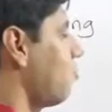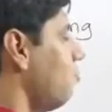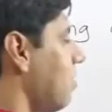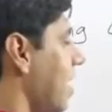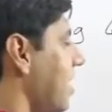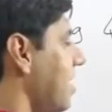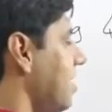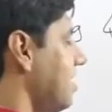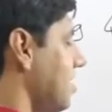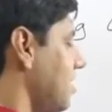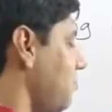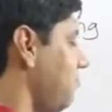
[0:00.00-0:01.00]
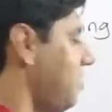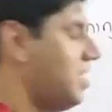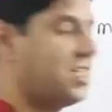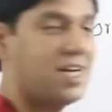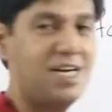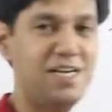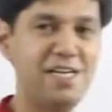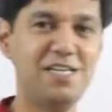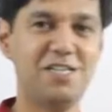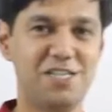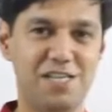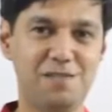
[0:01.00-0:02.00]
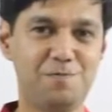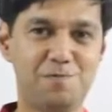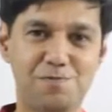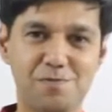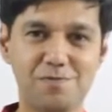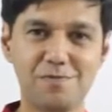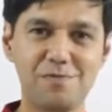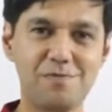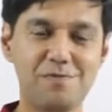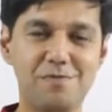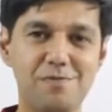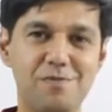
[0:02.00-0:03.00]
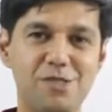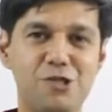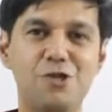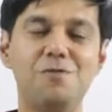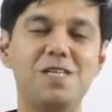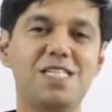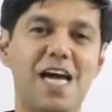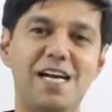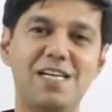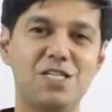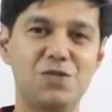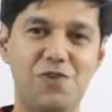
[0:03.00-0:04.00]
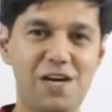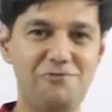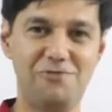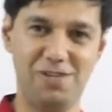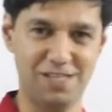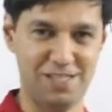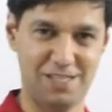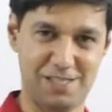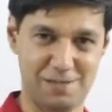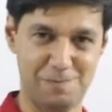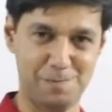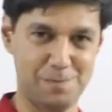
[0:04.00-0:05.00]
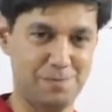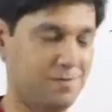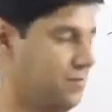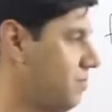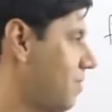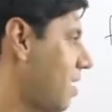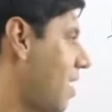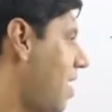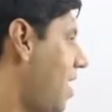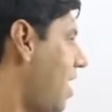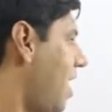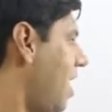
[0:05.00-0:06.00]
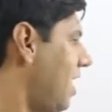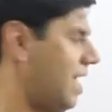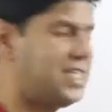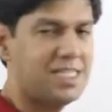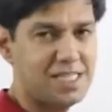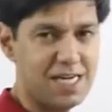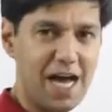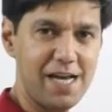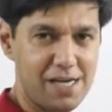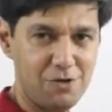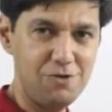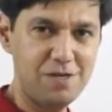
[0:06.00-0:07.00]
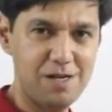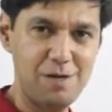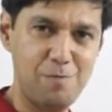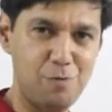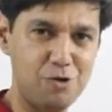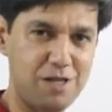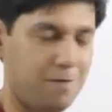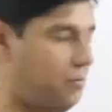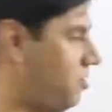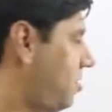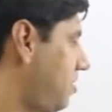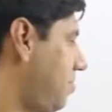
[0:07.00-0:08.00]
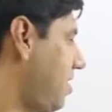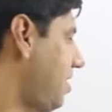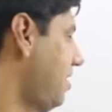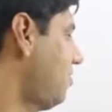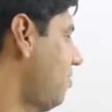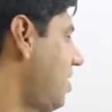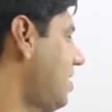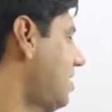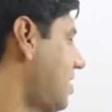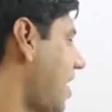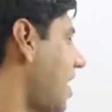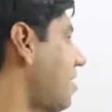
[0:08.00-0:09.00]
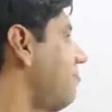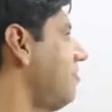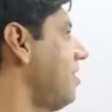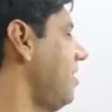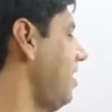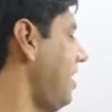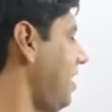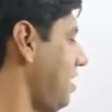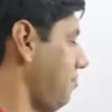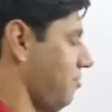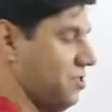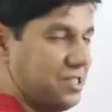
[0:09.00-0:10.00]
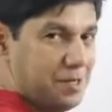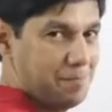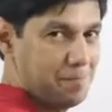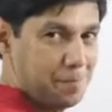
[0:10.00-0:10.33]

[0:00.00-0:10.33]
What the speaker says: 2 conditions, which condition should we satisfy first? Let's try out both the possibilities. So let's start with the leading position.